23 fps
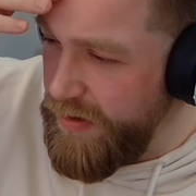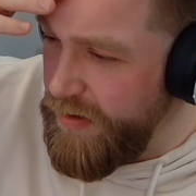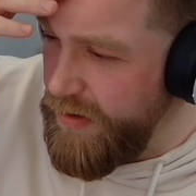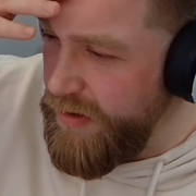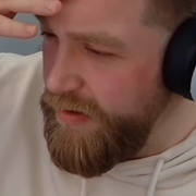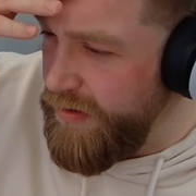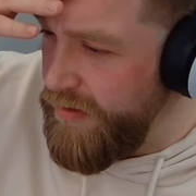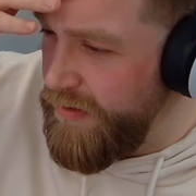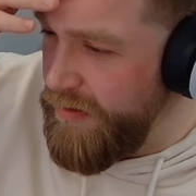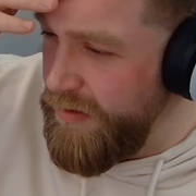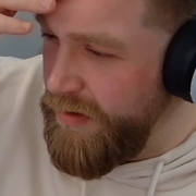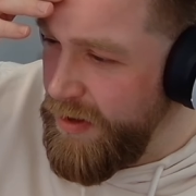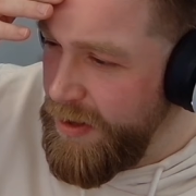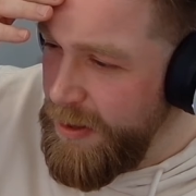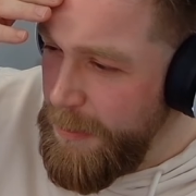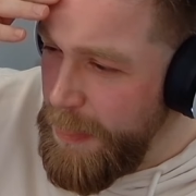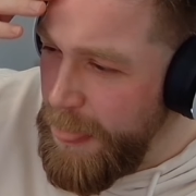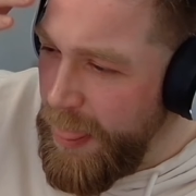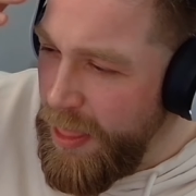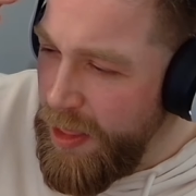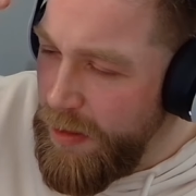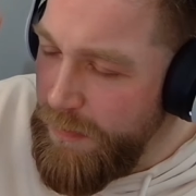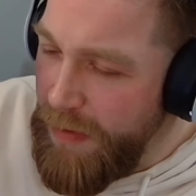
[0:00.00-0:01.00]
And
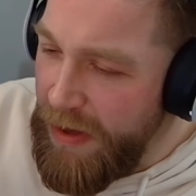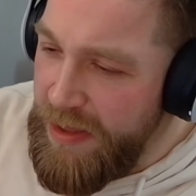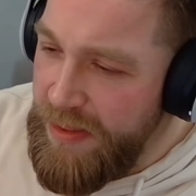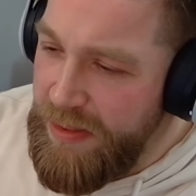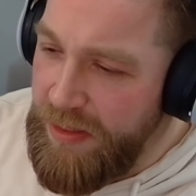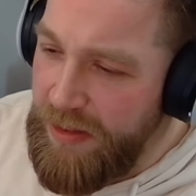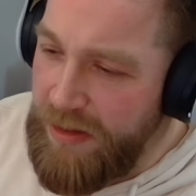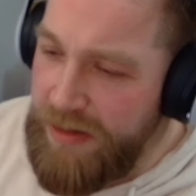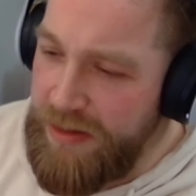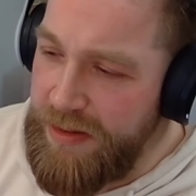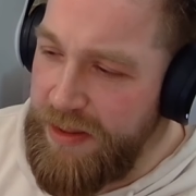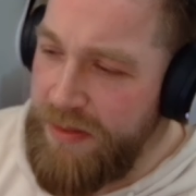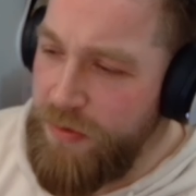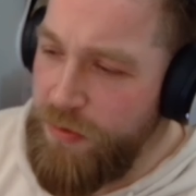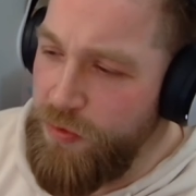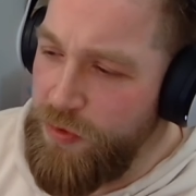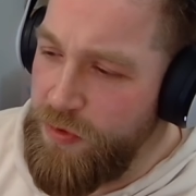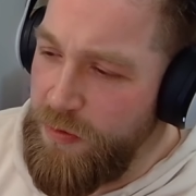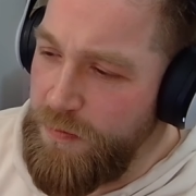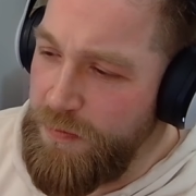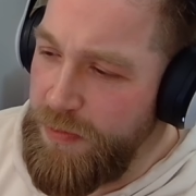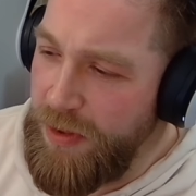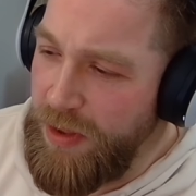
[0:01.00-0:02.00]
basically this
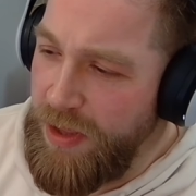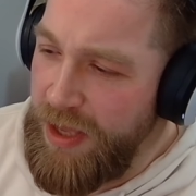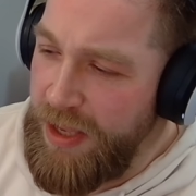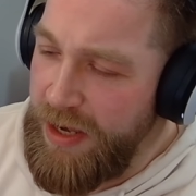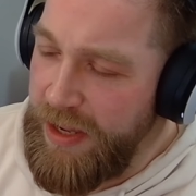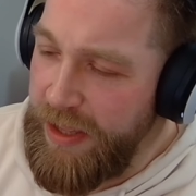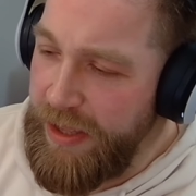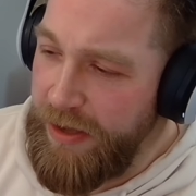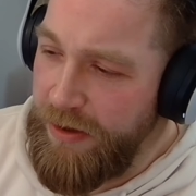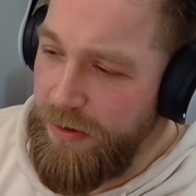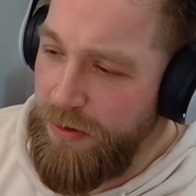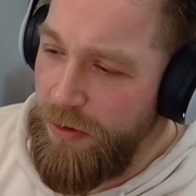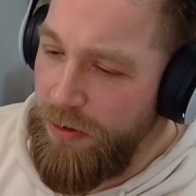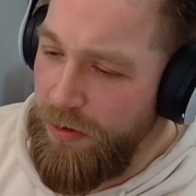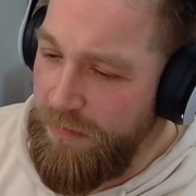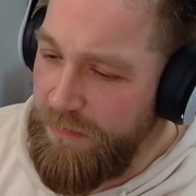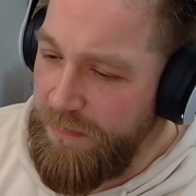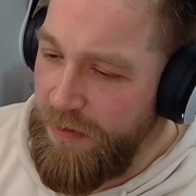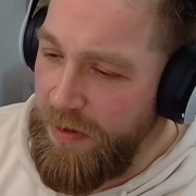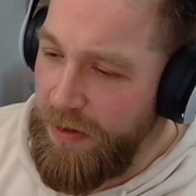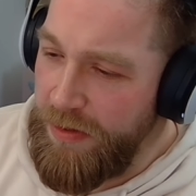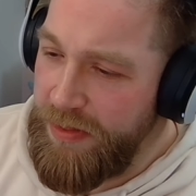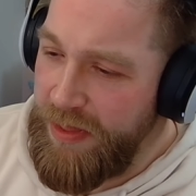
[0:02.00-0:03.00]
was the beginning
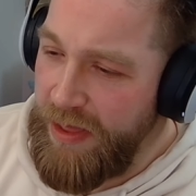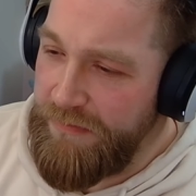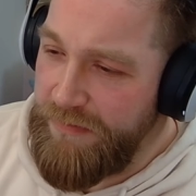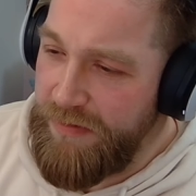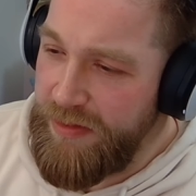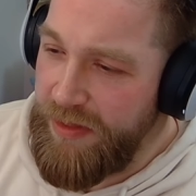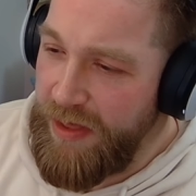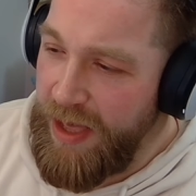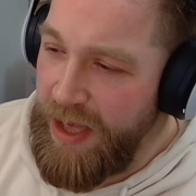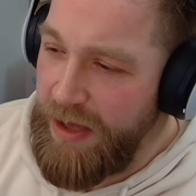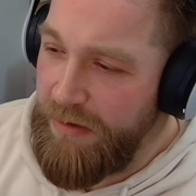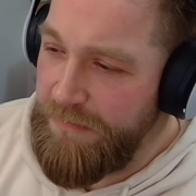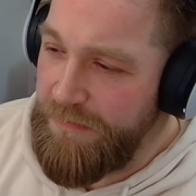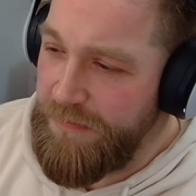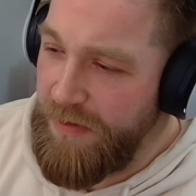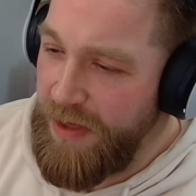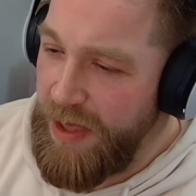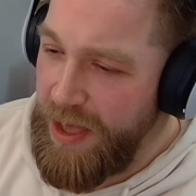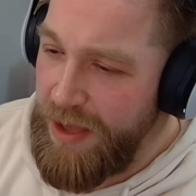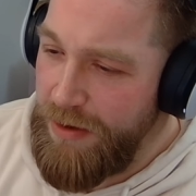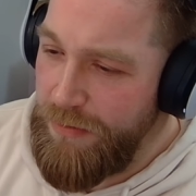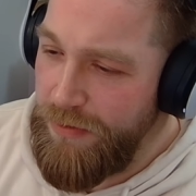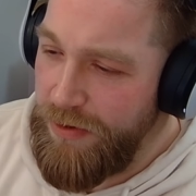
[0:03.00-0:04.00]
of us having to have
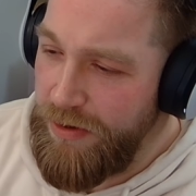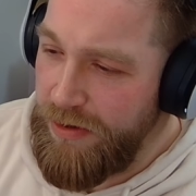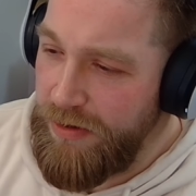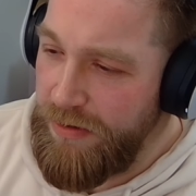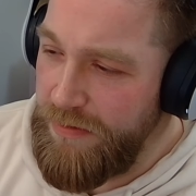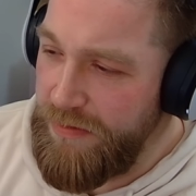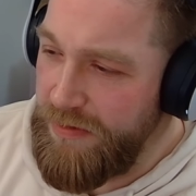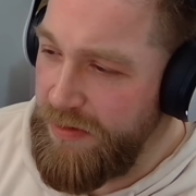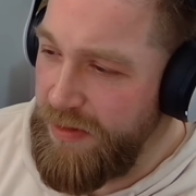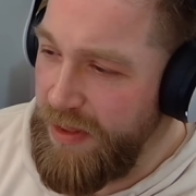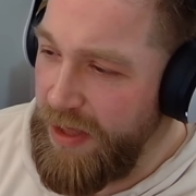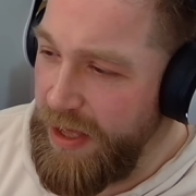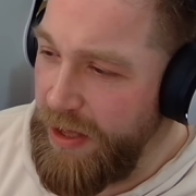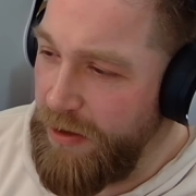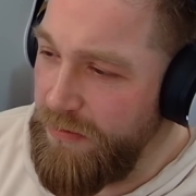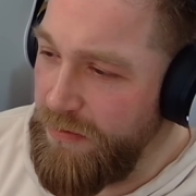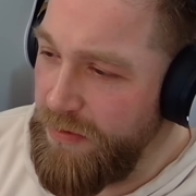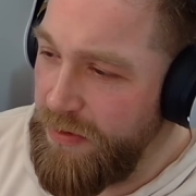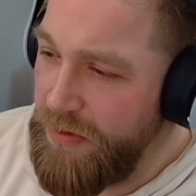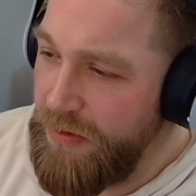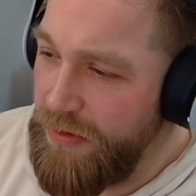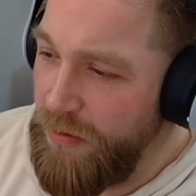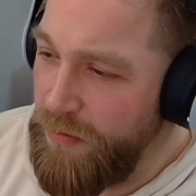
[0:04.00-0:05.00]
care workers in the
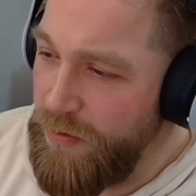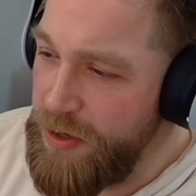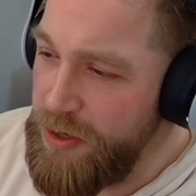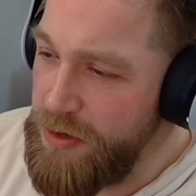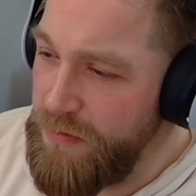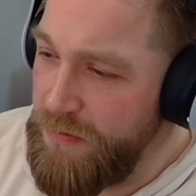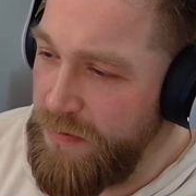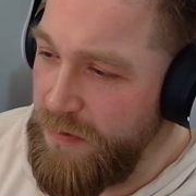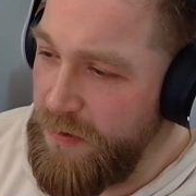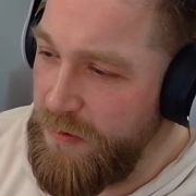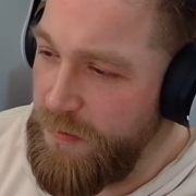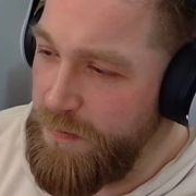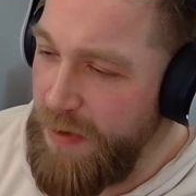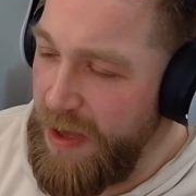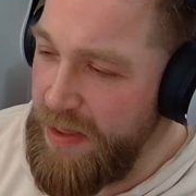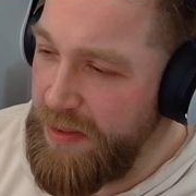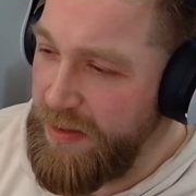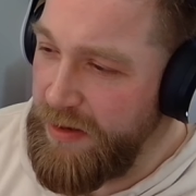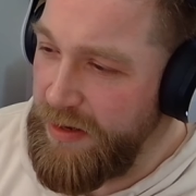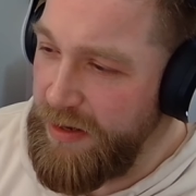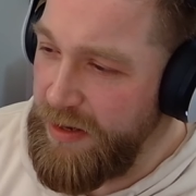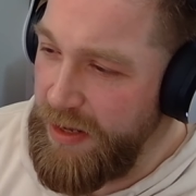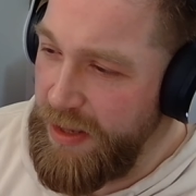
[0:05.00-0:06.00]
house, which was
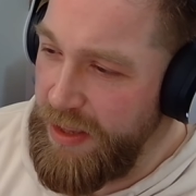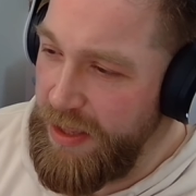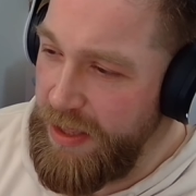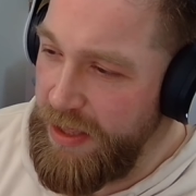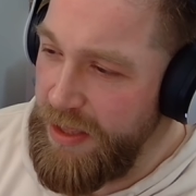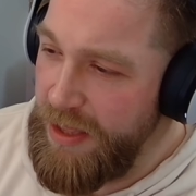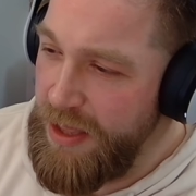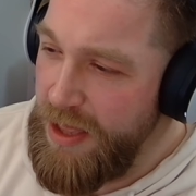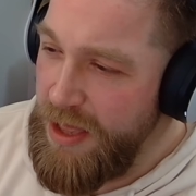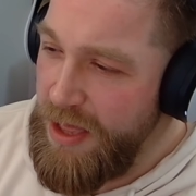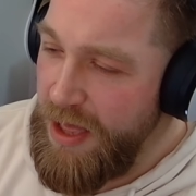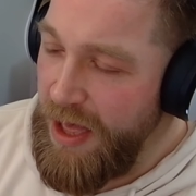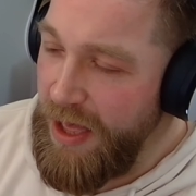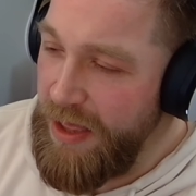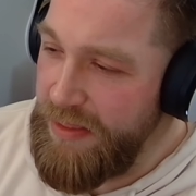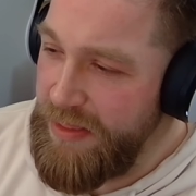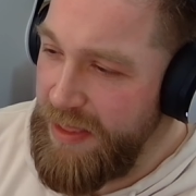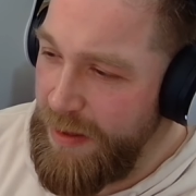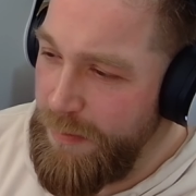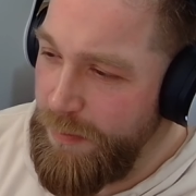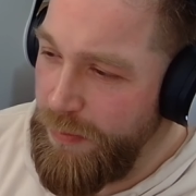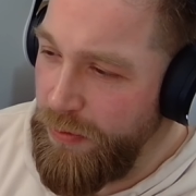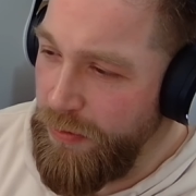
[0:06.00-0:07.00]
basically at
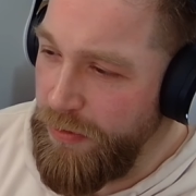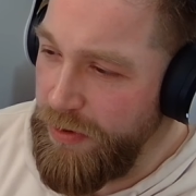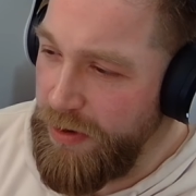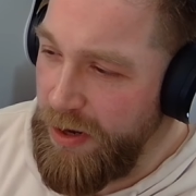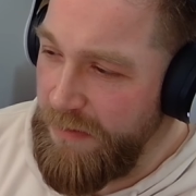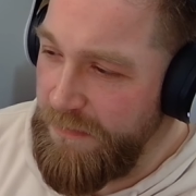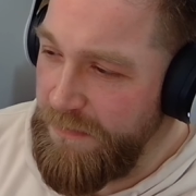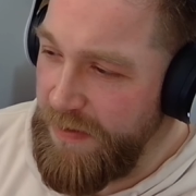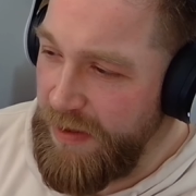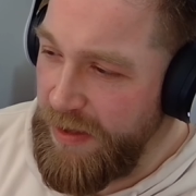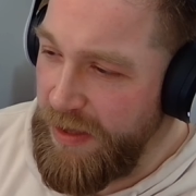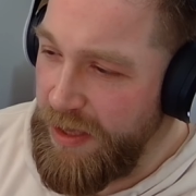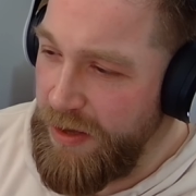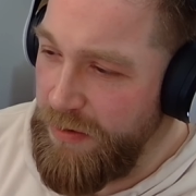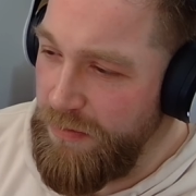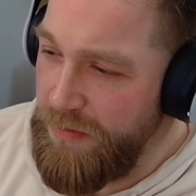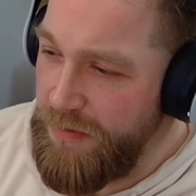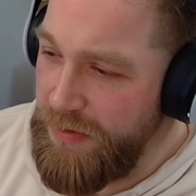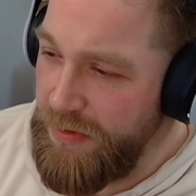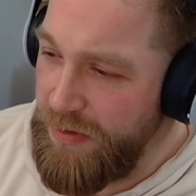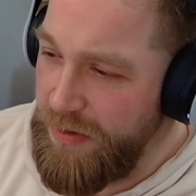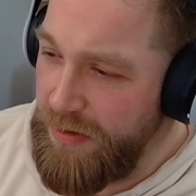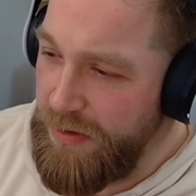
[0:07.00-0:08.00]
that point I think it
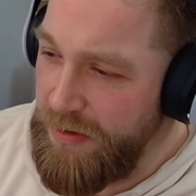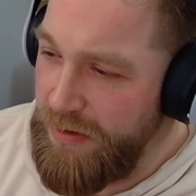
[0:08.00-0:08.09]
was